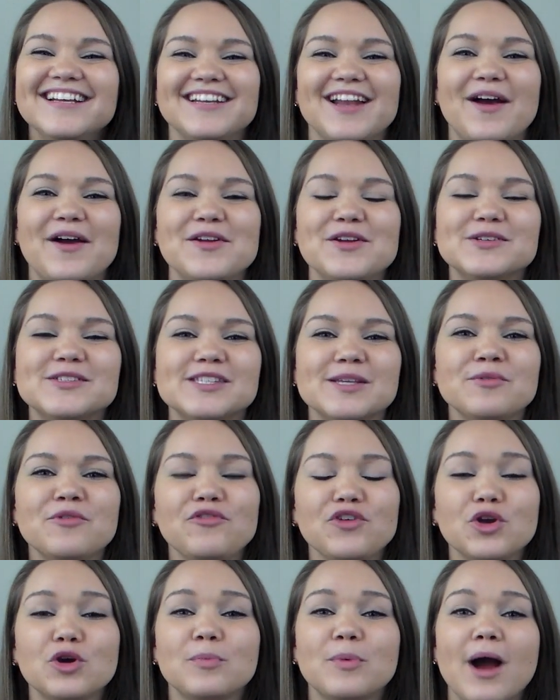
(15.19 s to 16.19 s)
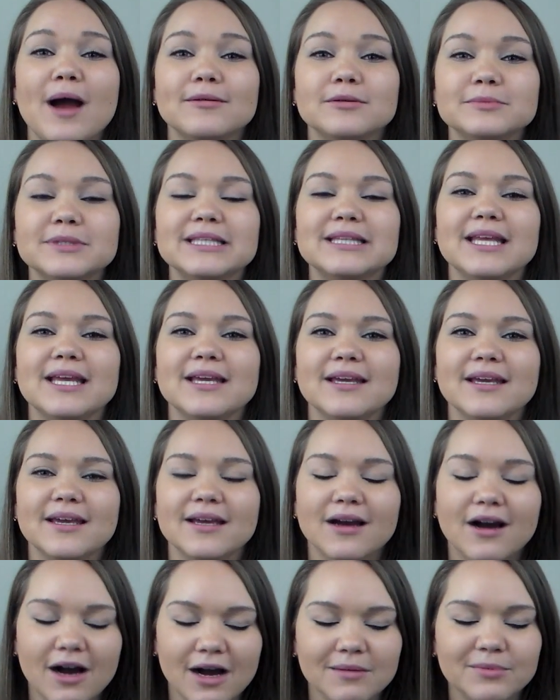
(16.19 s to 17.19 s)
Now I know some of you are probably
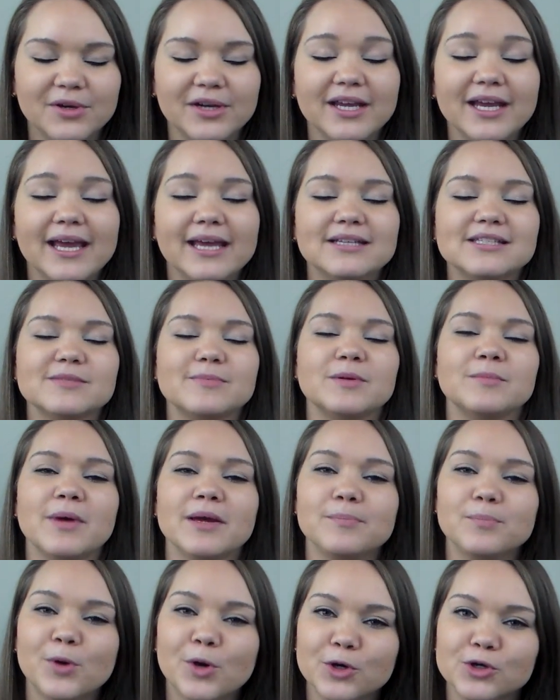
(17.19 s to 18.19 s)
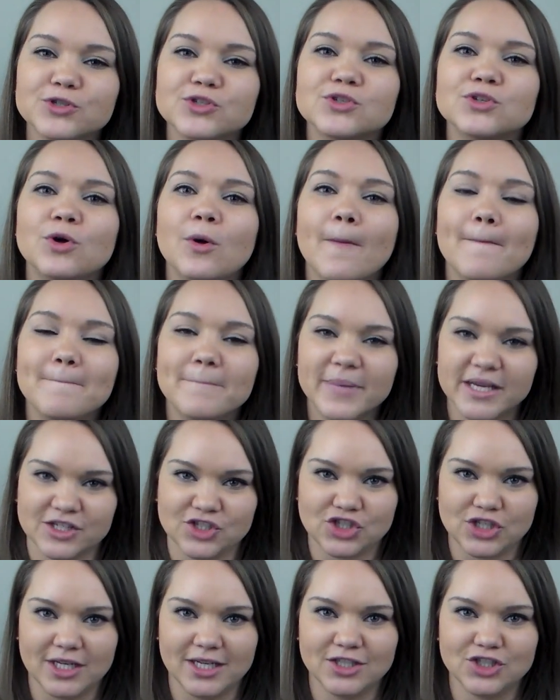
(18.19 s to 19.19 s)
thinking, Aubrey, it has been my personal
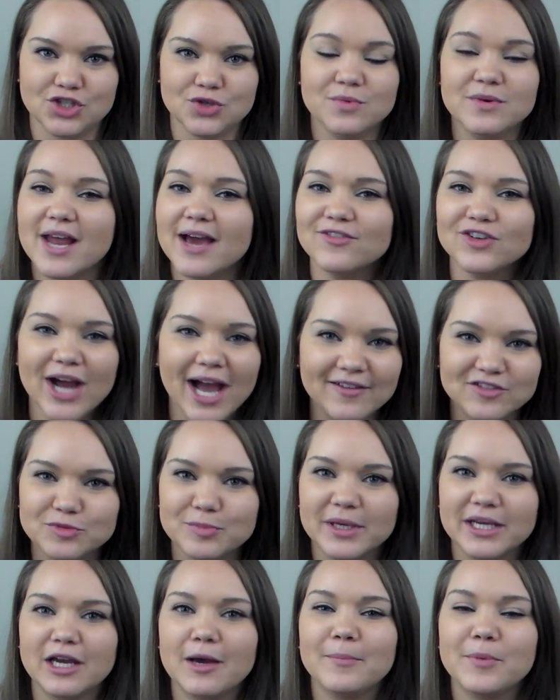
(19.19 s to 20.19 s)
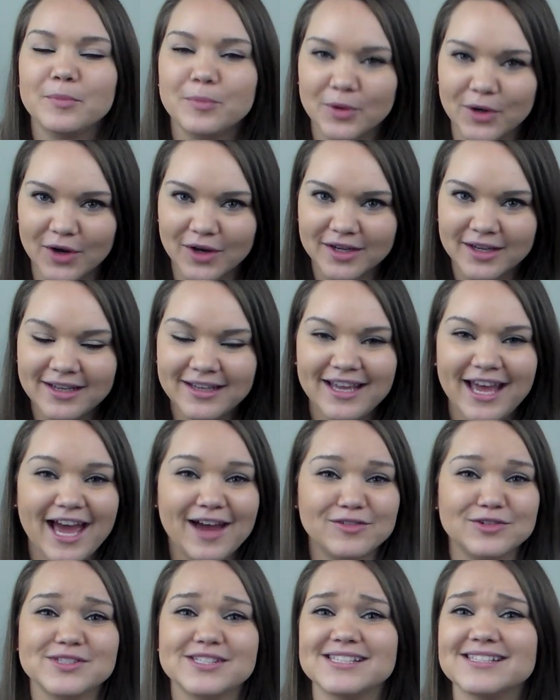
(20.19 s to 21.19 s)
mission to never have to pick up a book
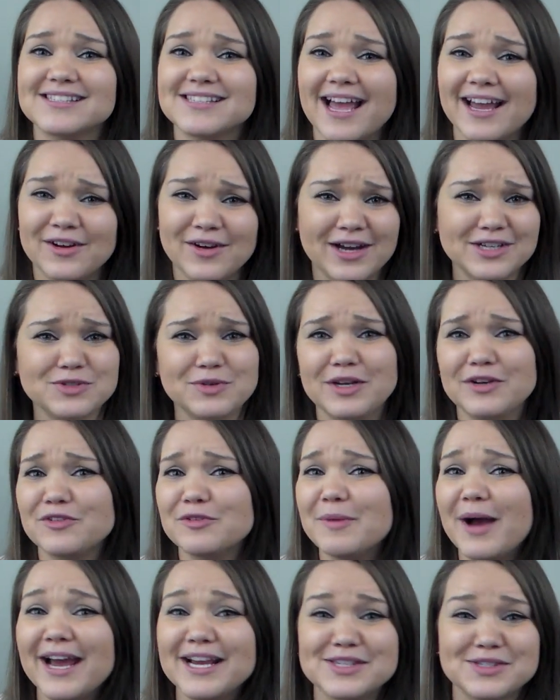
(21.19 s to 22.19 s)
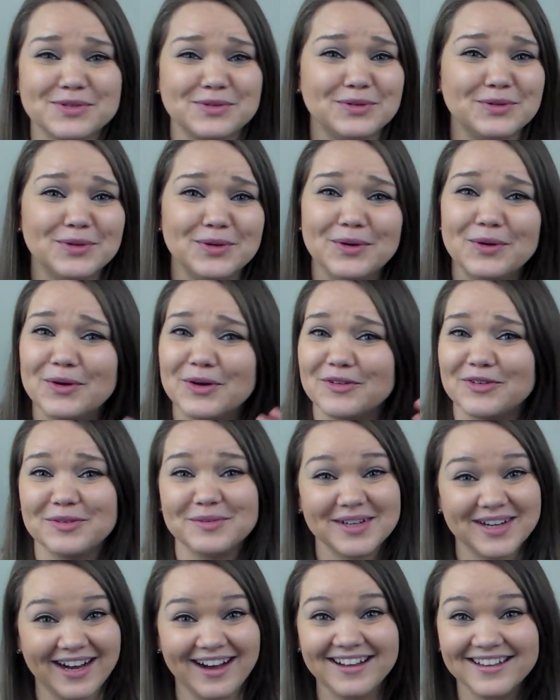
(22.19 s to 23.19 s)
ever since I graduated from high school or
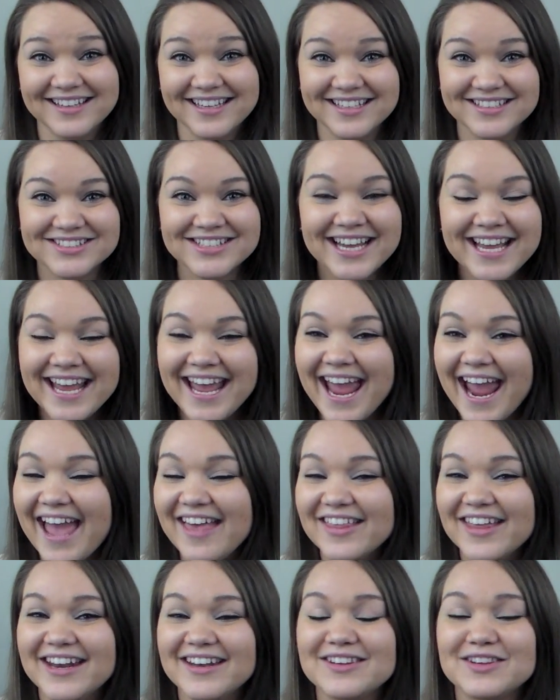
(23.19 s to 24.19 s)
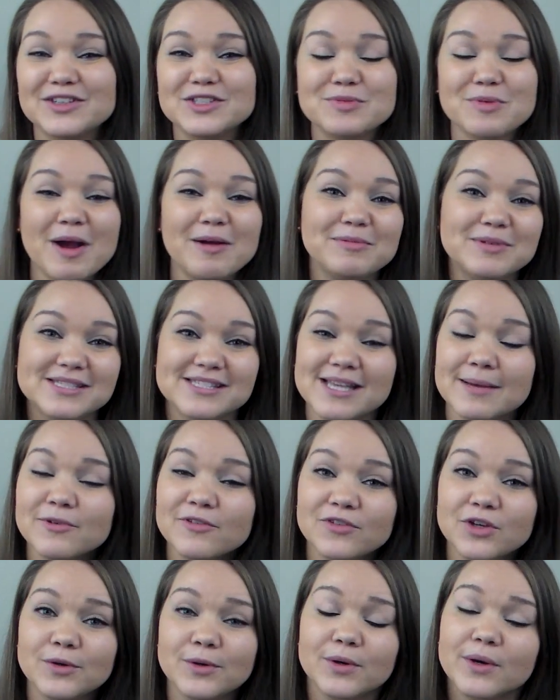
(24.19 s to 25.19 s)
from college. And then there's probably some
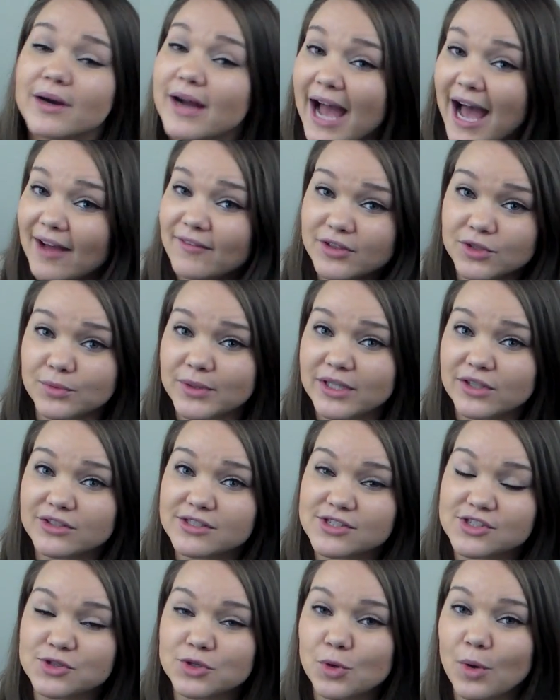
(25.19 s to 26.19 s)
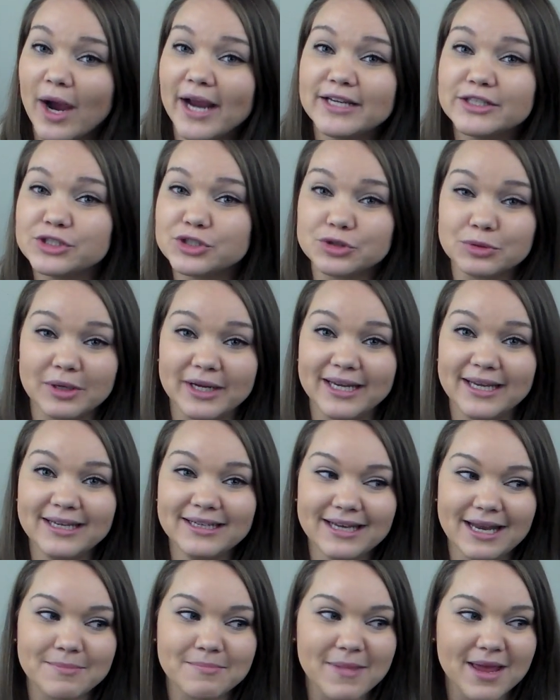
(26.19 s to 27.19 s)
of you who are avid readers and you quite enjoy
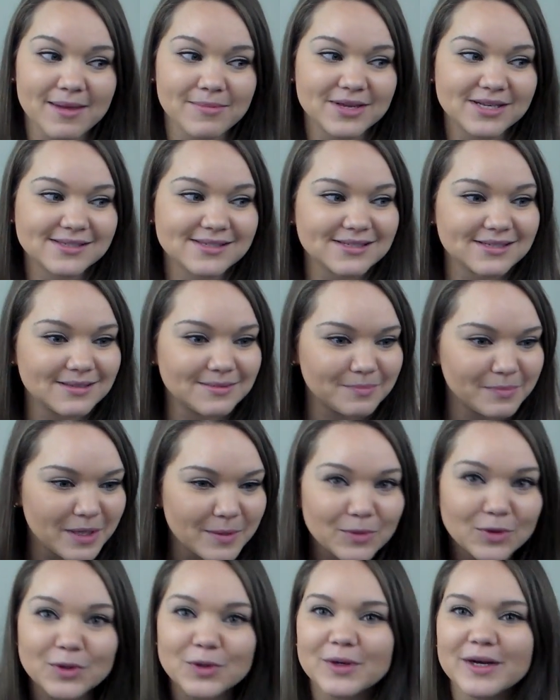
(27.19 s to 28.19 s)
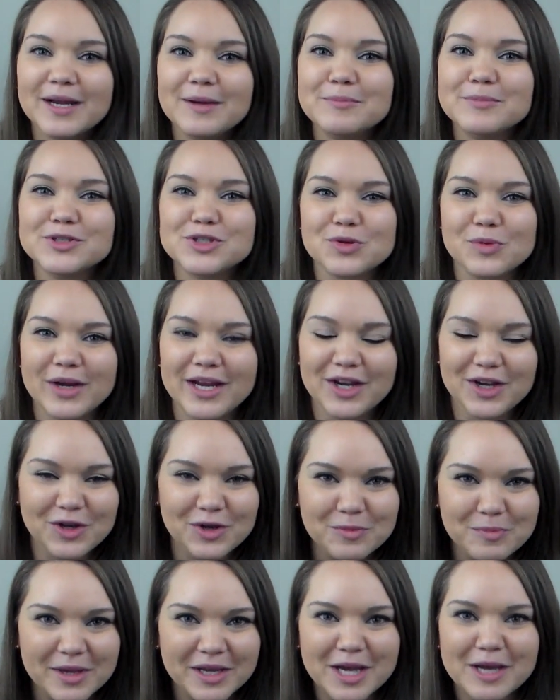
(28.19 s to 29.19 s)
it, and maybe some people who are in between
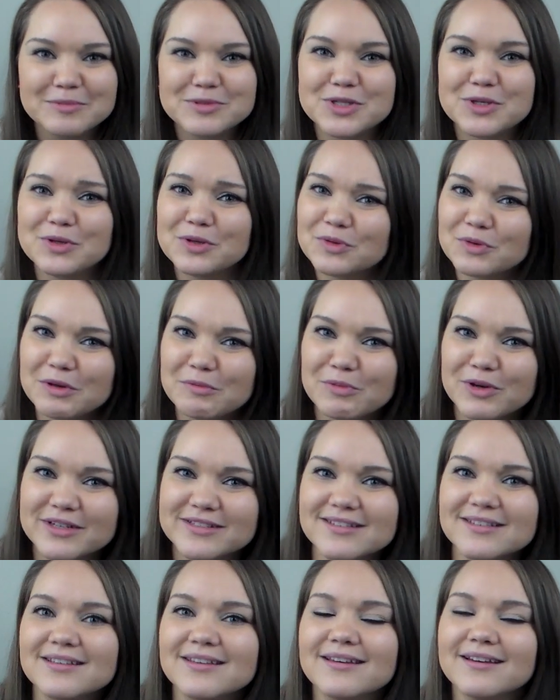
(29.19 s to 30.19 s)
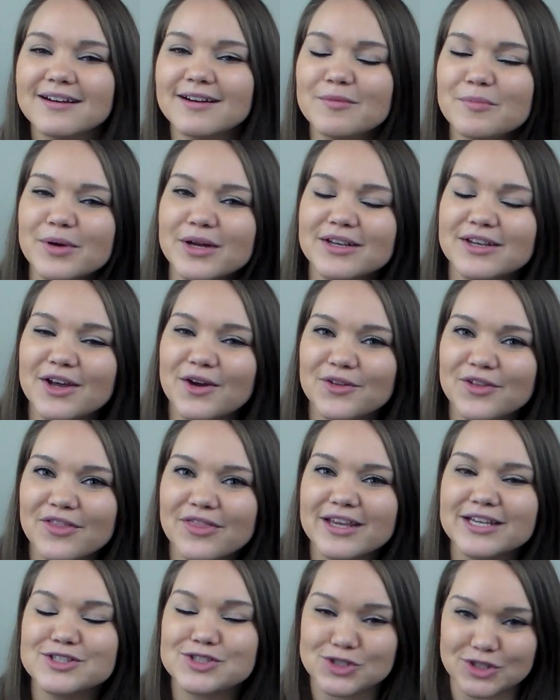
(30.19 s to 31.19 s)
who pick up 2 to 3 books a year but know
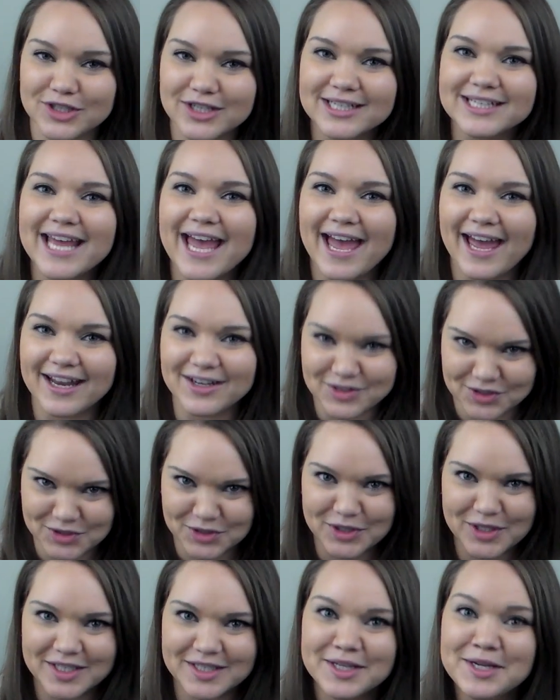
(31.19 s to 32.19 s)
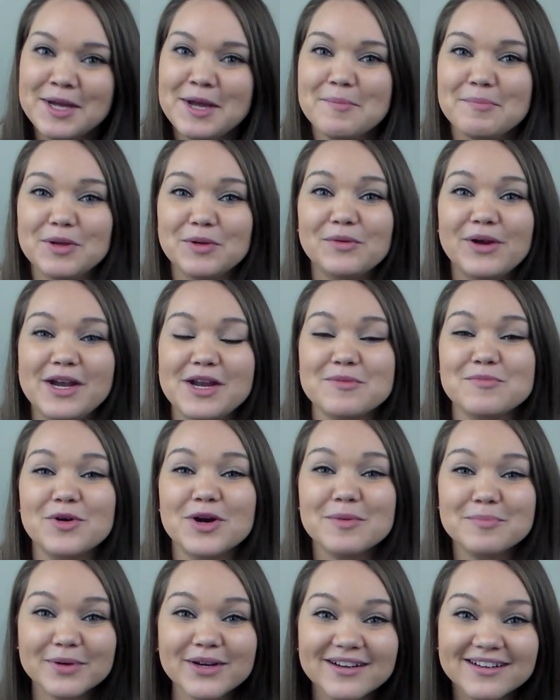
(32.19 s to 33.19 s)
that they should and could be reading
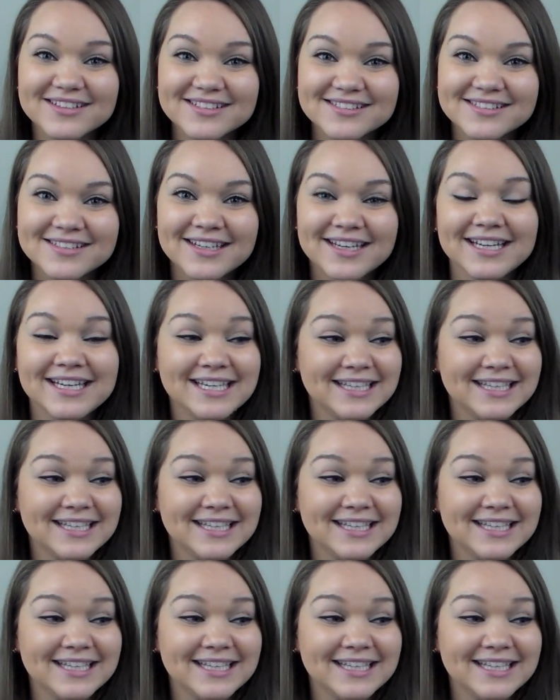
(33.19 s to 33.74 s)
more books.